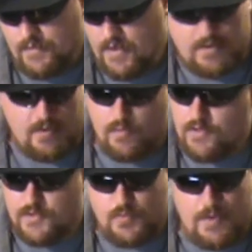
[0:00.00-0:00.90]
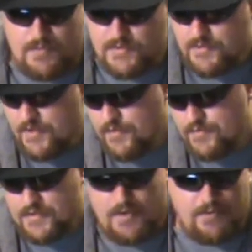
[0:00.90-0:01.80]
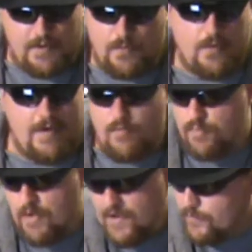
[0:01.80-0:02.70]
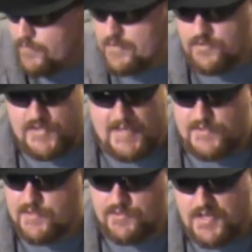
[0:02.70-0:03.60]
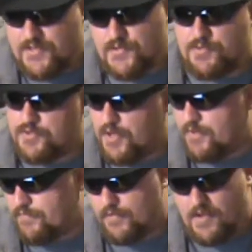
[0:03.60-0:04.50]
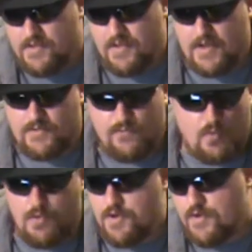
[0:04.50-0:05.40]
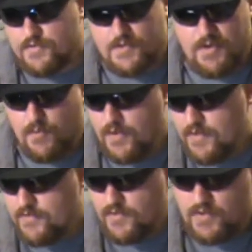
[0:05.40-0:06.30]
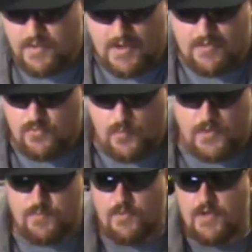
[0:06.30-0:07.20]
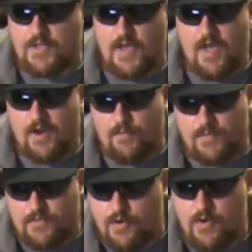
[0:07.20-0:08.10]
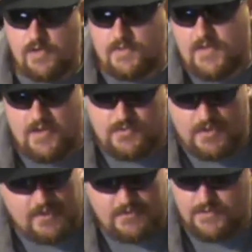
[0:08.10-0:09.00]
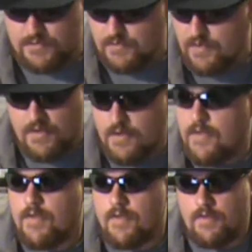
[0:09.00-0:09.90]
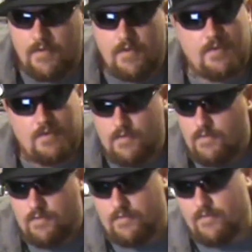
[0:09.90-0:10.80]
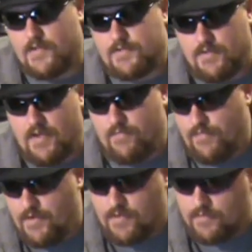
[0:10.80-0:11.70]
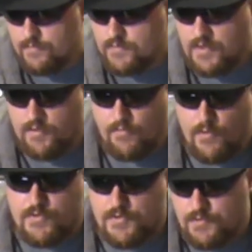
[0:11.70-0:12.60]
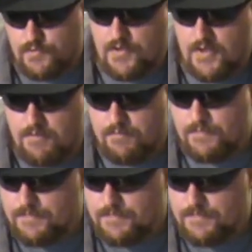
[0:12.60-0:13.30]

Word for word: I think we're going to sweep the Steelers. I don't think we'll have a problem with the Jets. The Jets are done for like the next 4 years anyways. They got too much money tied up in Dirty Sanchez and the rest of that fucking dysfunctional team.